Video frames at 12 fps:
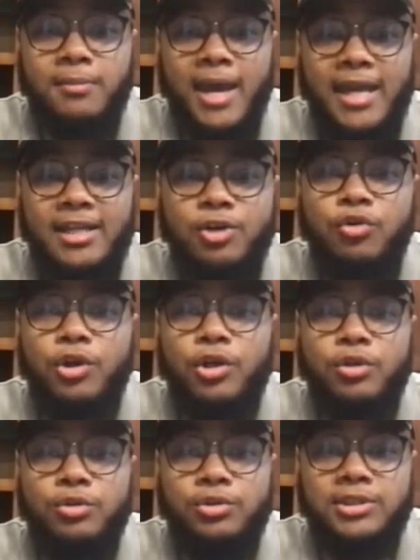at a
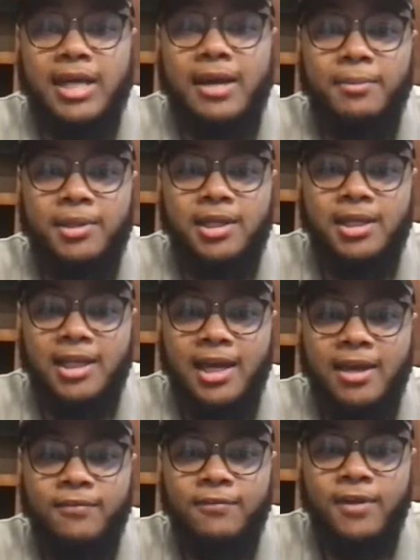critical time in their
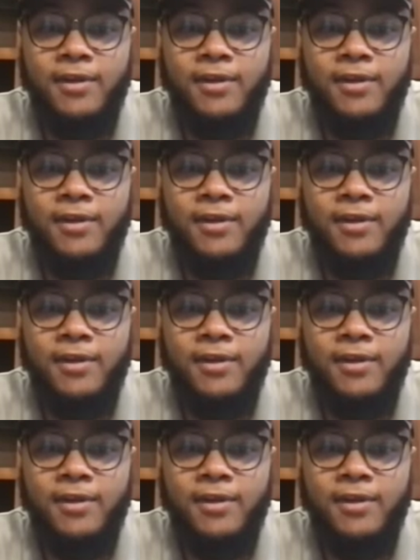life